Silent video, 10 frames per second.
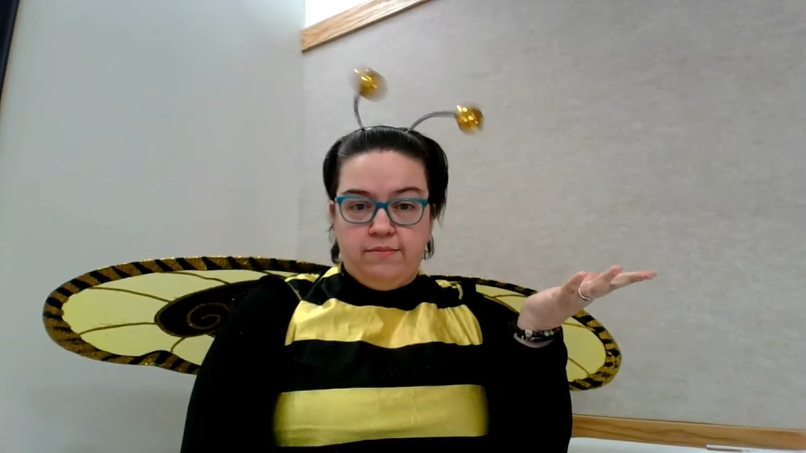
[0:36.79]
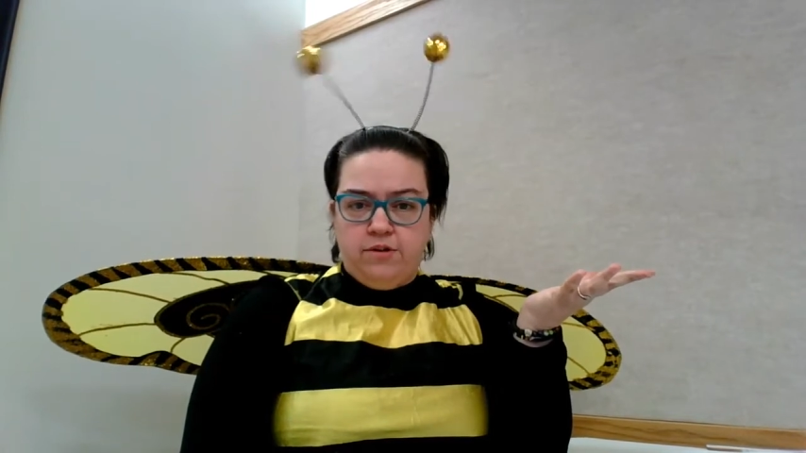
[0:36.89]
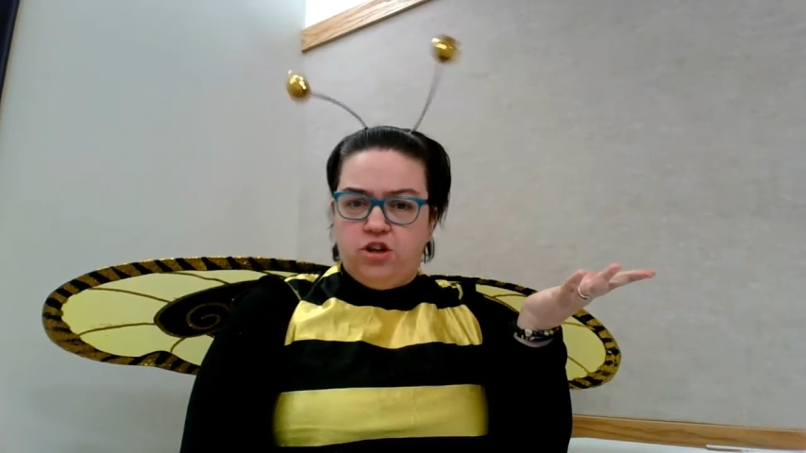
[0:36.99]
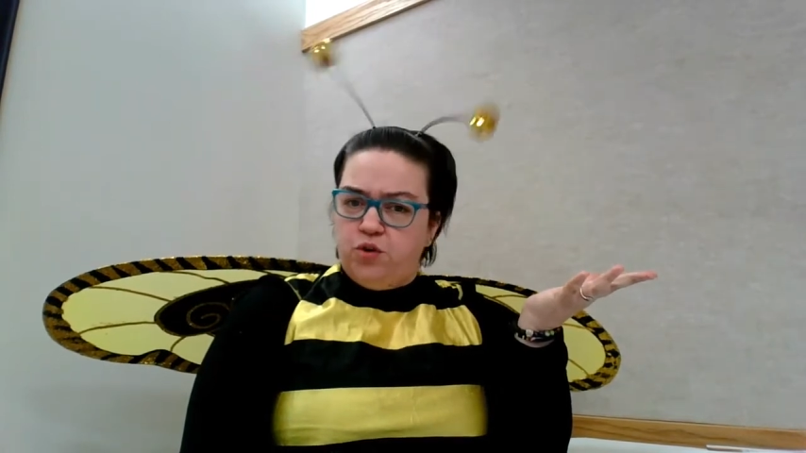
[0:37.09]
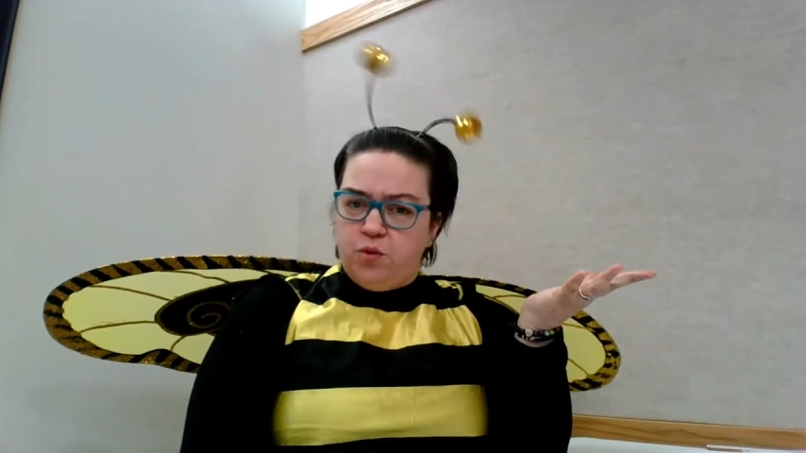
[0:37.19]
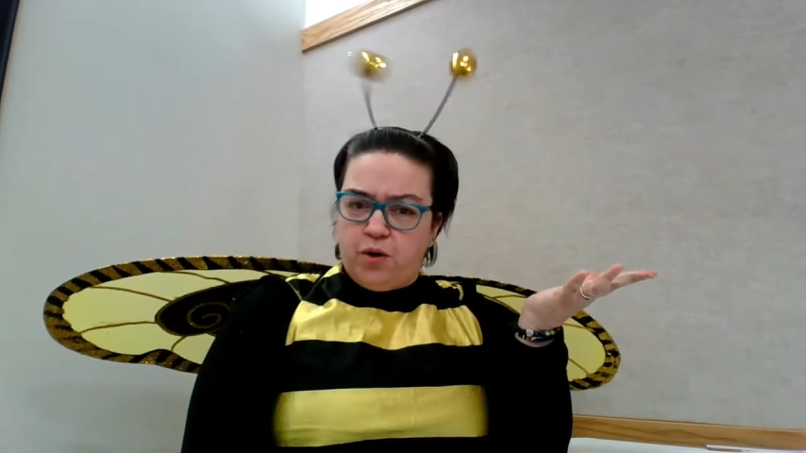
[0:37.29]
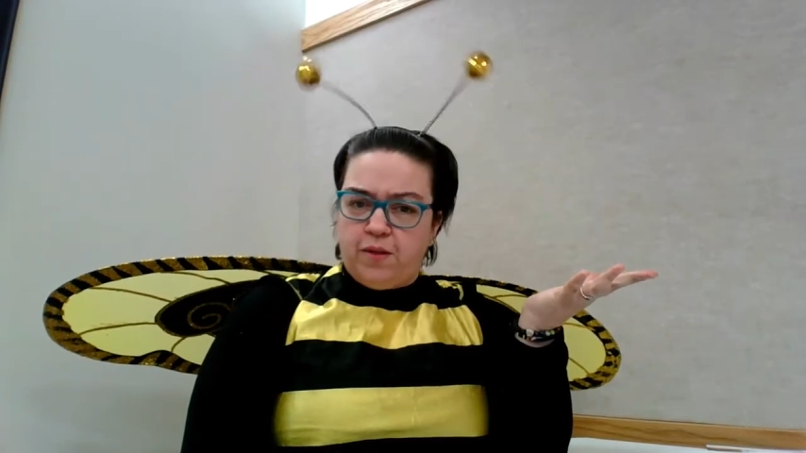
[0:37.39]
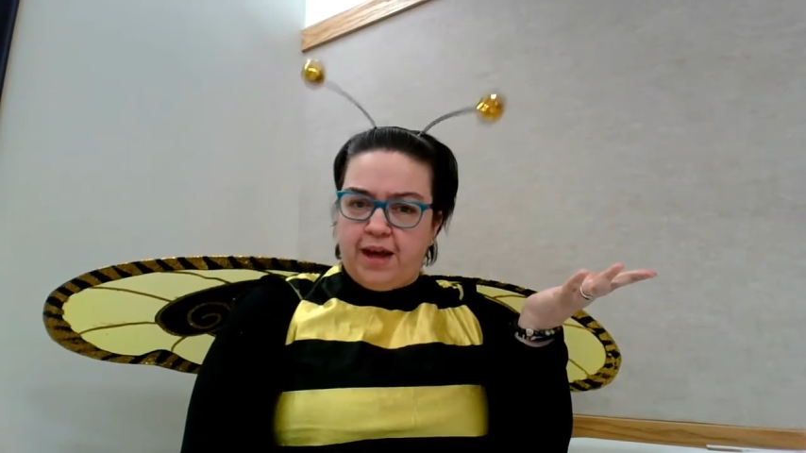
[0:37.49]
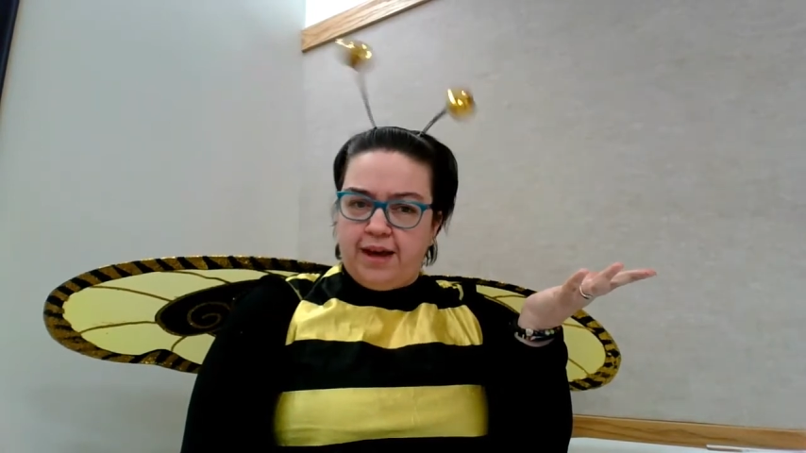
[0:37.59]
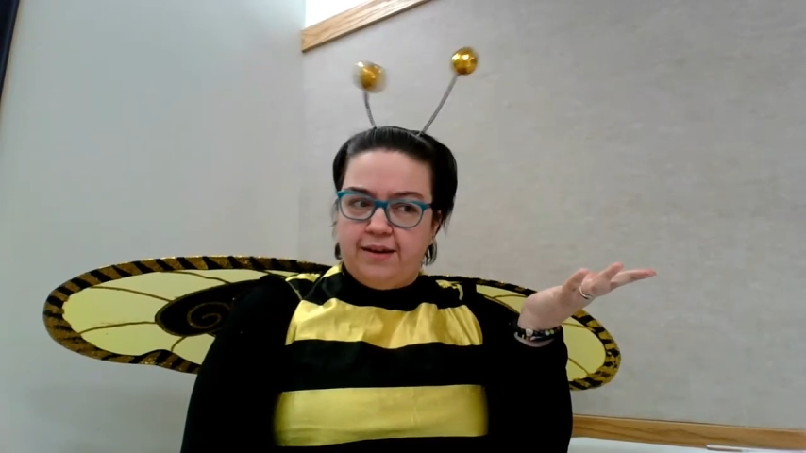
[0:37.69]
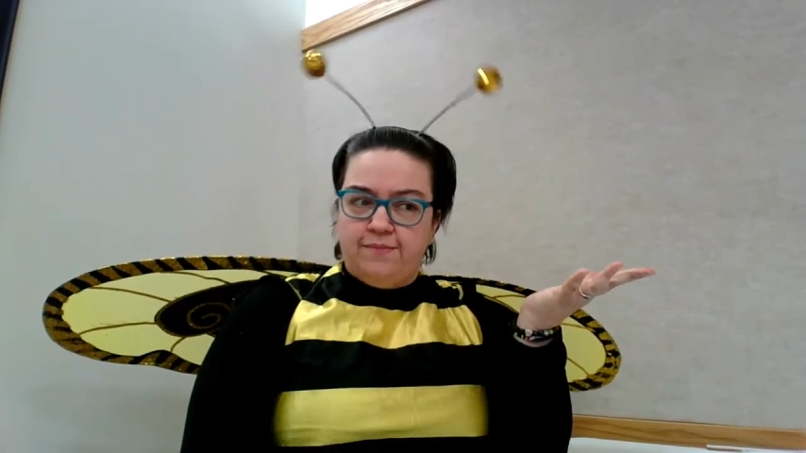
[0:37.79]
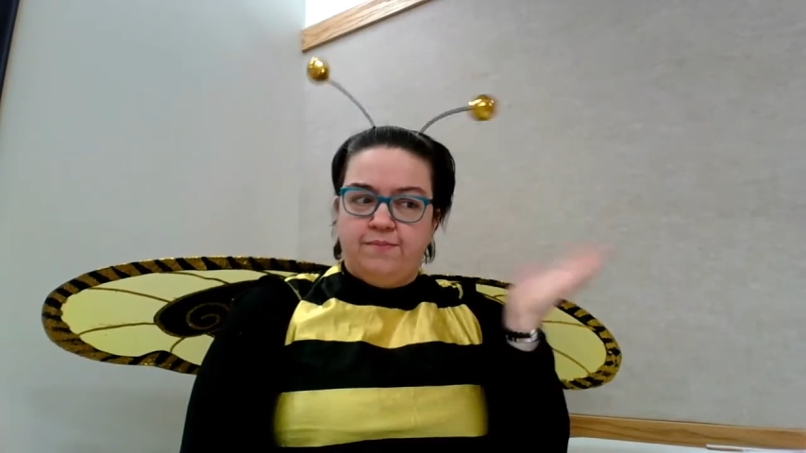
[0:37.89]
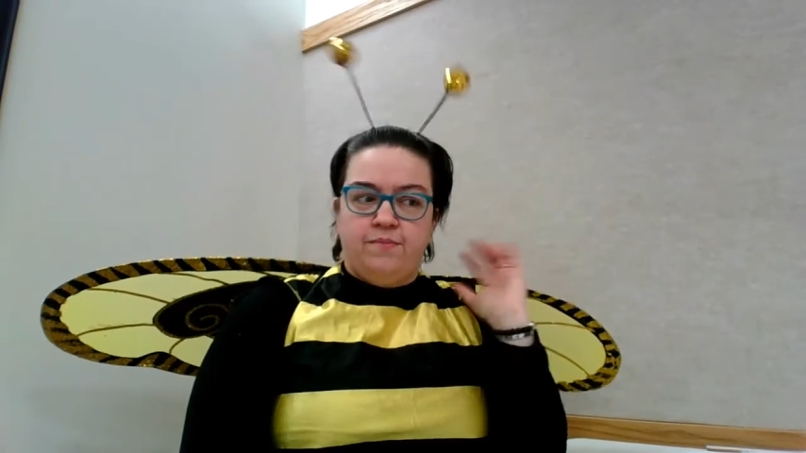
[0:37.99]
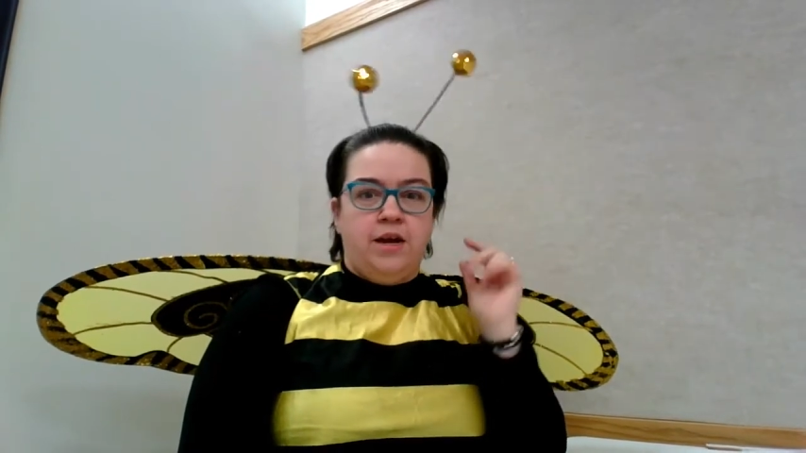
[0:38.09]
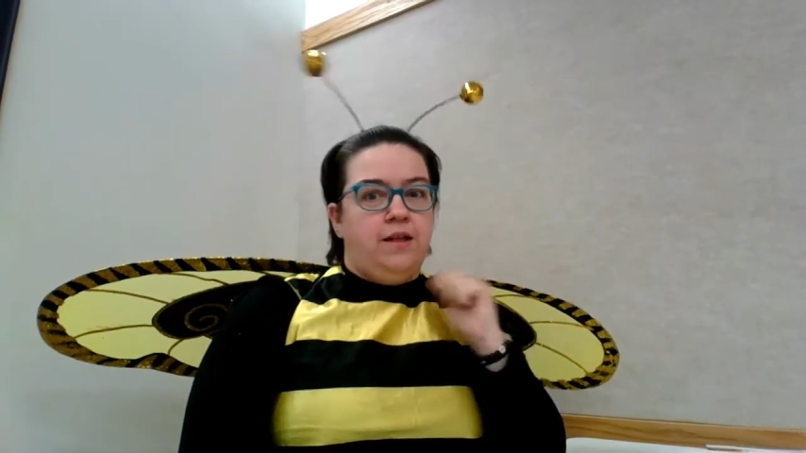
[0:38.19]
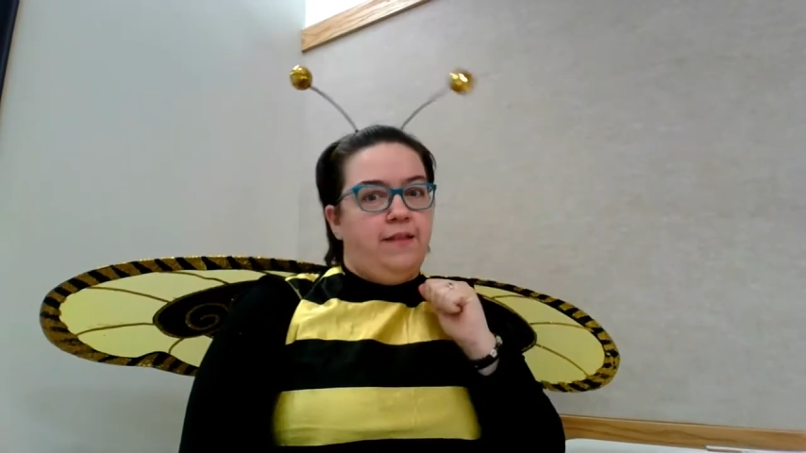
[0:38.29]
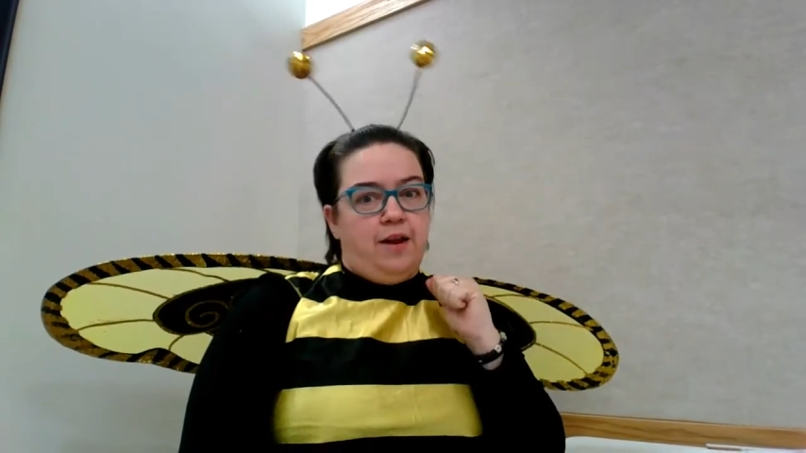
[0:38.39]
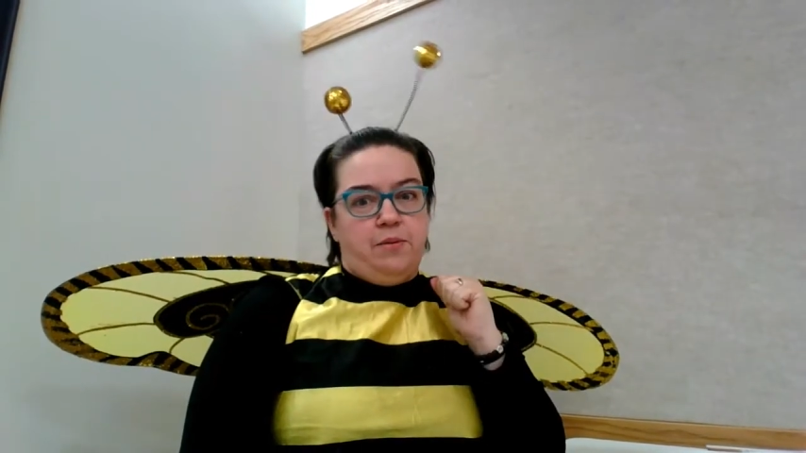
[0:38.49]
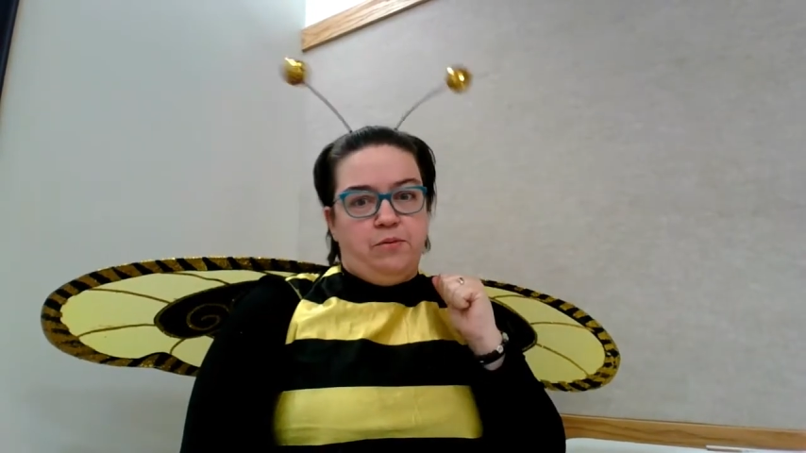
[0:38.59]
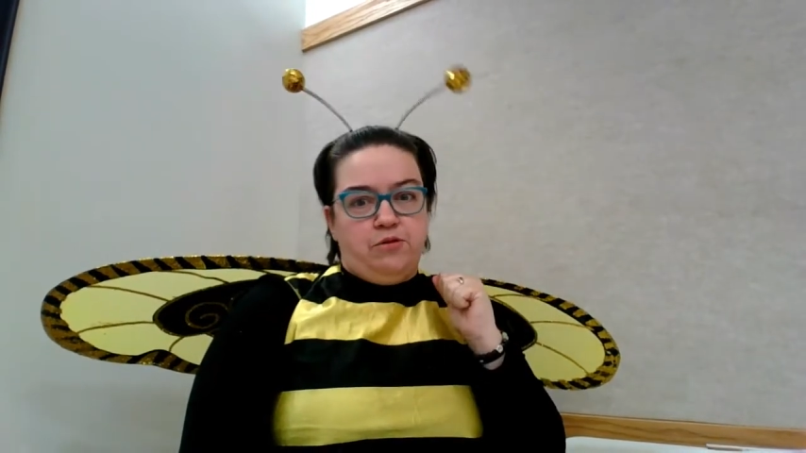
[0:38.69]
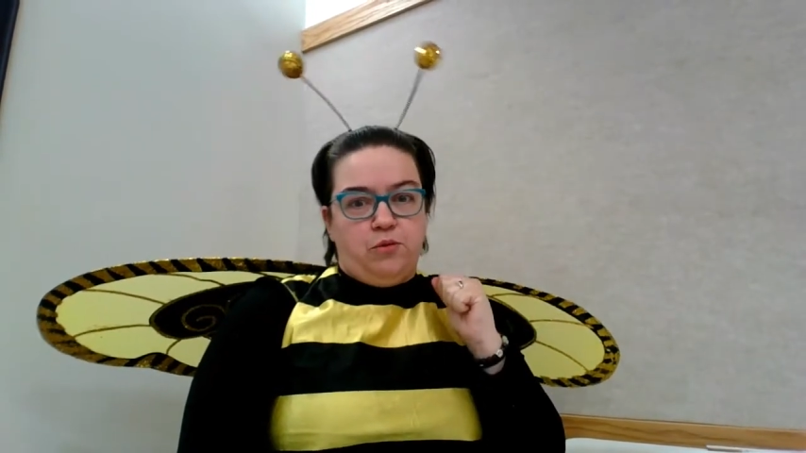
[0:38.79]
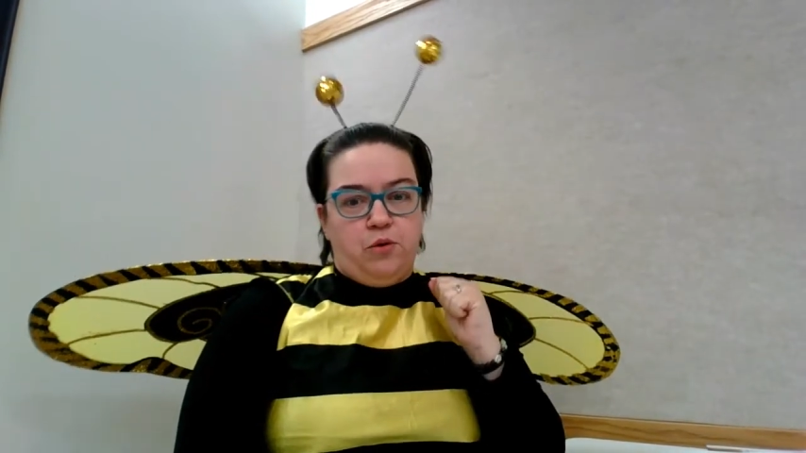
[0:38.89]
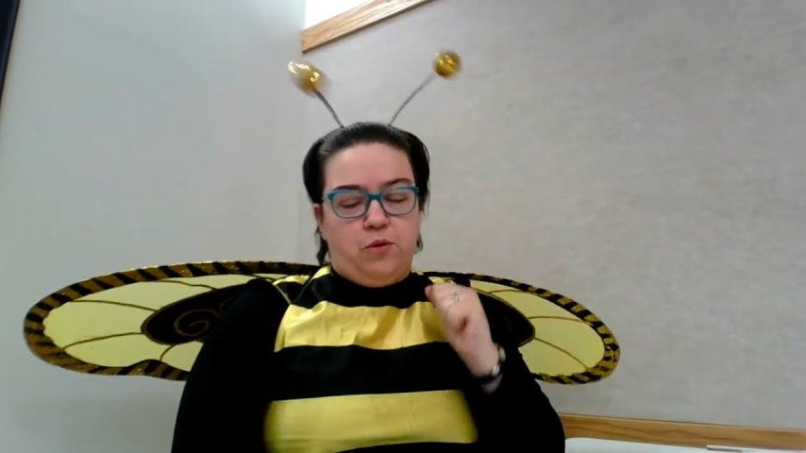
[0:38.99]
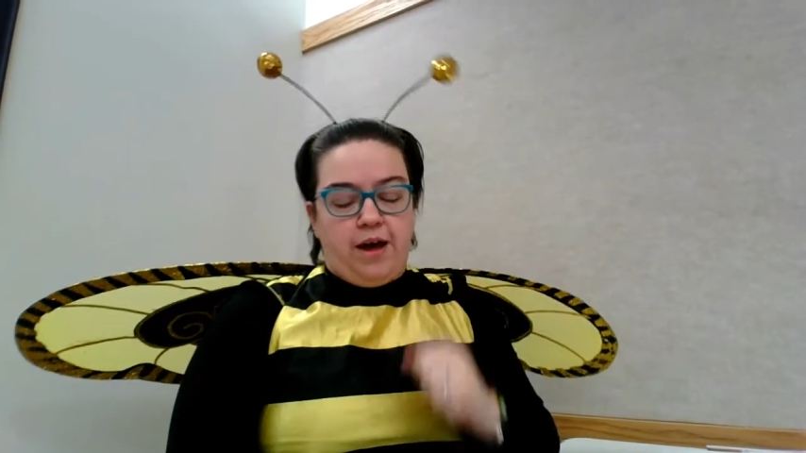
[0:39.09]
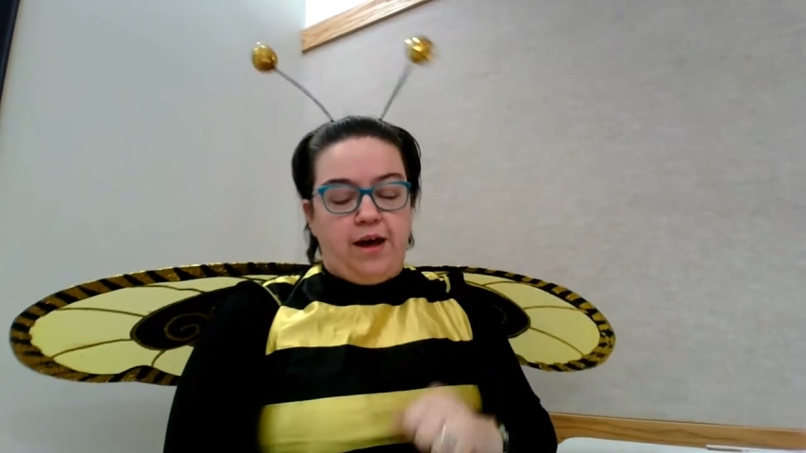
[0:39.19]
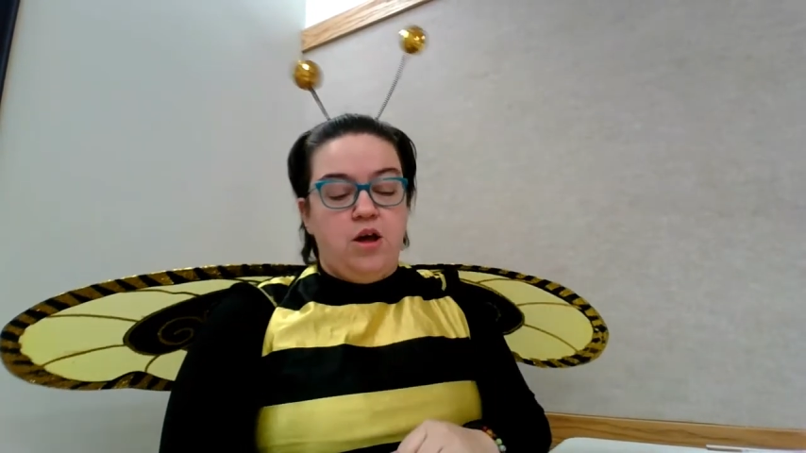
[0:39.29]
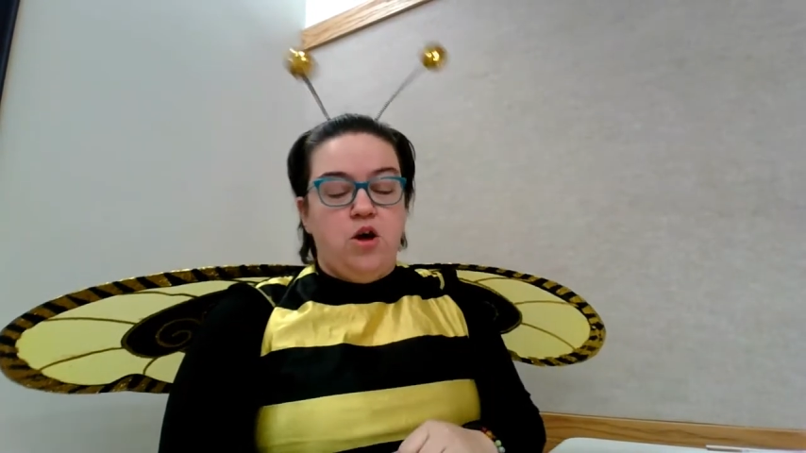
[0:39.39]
Did you know that? A lot of people don't know that.